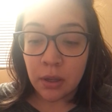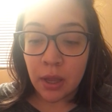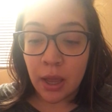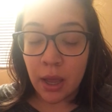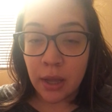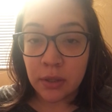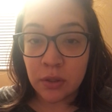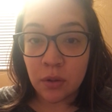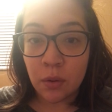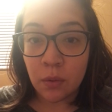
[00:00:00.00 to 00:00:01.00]
And
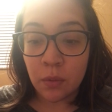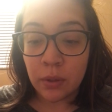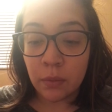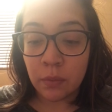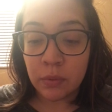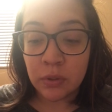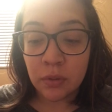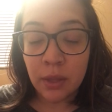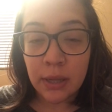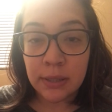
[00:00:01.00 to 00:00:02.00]
so we would
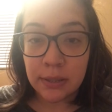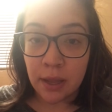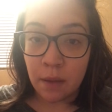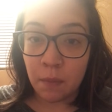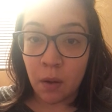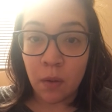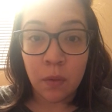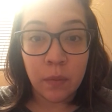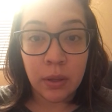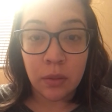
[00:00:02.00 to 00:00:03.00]
do that step all the
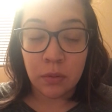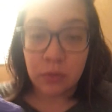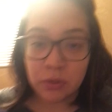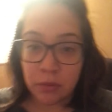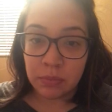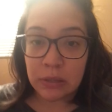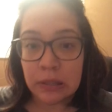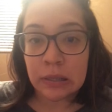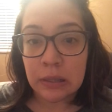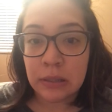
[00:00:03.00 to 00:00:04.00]
way through tube
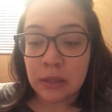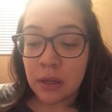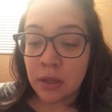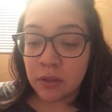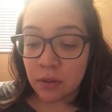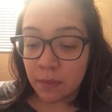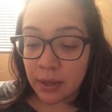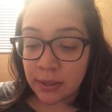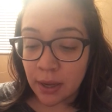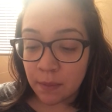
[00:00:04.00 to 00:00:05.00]
6. So by
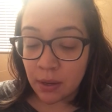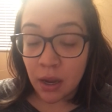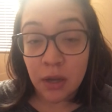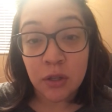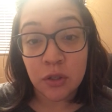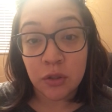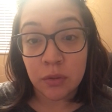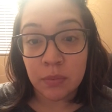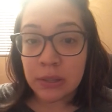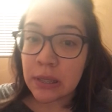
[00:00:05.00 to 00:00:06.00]
the time I got to
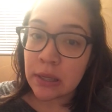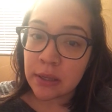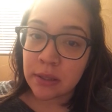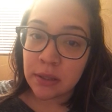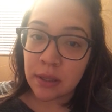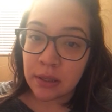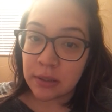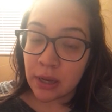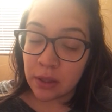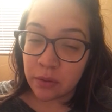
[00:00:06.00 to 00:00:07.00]
tube 6, the
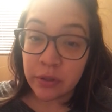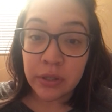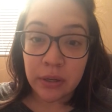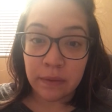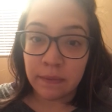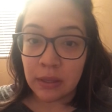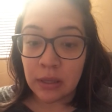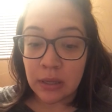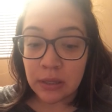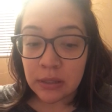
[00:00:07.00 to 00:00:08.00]
dilution of the
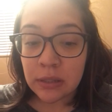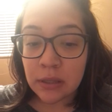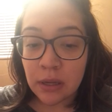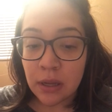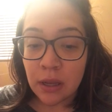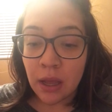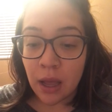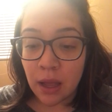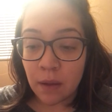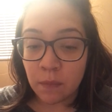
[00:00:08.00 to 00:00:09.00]
yeast
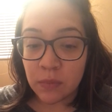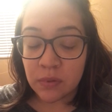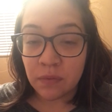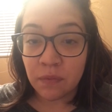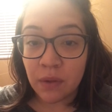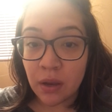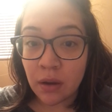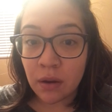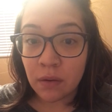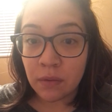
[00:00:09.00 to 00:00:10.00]
was
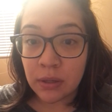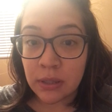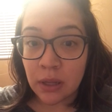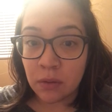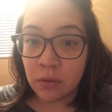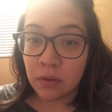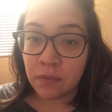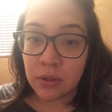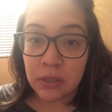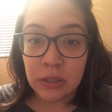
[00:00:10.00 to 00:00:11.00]
very diluted
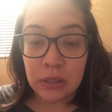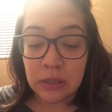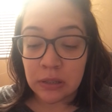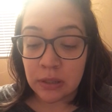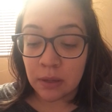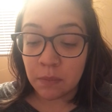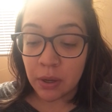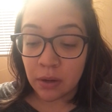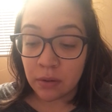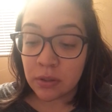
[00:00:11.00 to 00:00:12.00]
versus
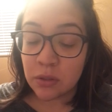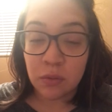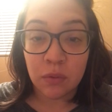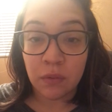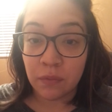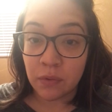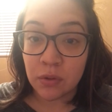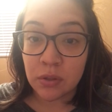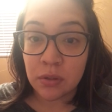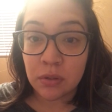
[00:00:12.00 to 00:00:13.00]
compared to the
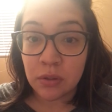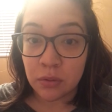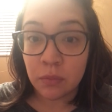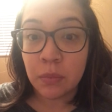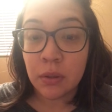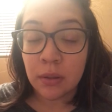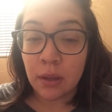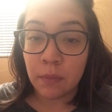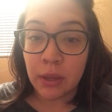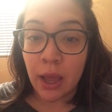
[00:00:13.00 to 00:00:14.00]
first tube
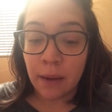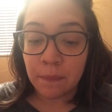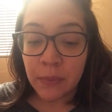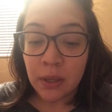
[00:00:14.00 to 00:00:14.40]
that we had.